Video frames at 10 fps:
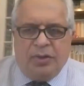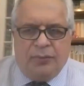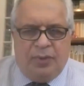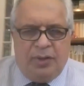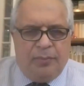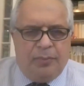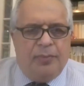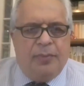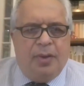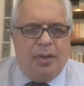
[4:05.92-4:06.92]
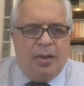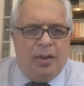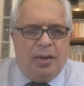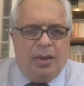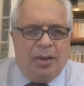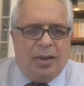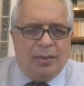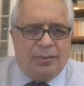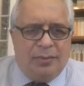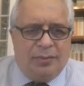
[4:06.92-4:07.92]
you, Philip.
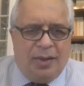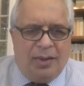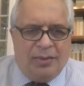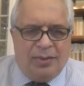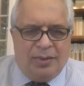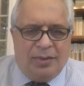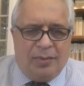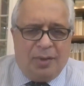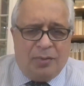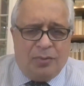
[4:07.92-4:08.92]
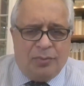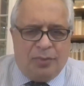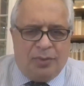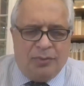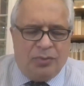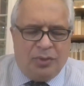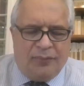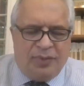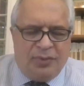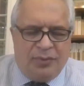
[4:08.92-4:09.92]
And good morning, good
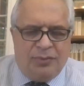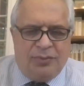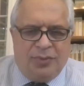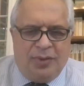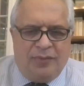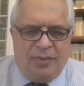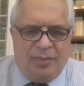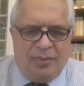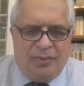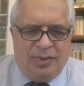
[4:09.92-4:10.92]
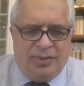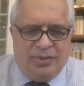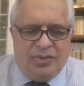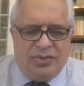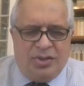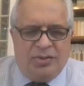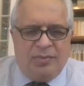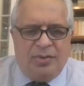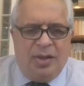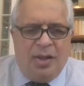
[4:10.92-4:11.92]
afternoon to everybody, ladies and
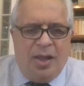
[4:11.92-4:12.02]
gentlemen.